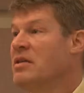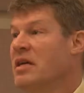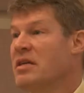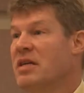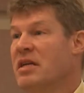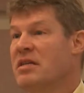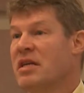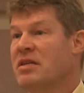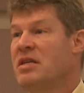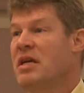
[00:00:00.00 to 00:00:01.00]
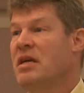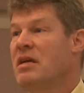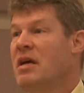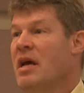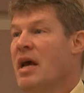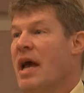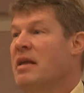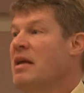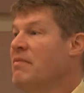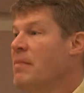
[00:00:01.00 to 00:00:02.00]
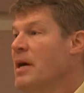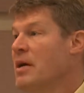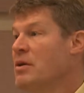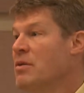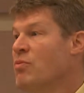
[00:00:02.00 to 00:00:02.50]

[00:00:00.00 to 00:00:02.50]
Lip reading: 1616, and Native Americans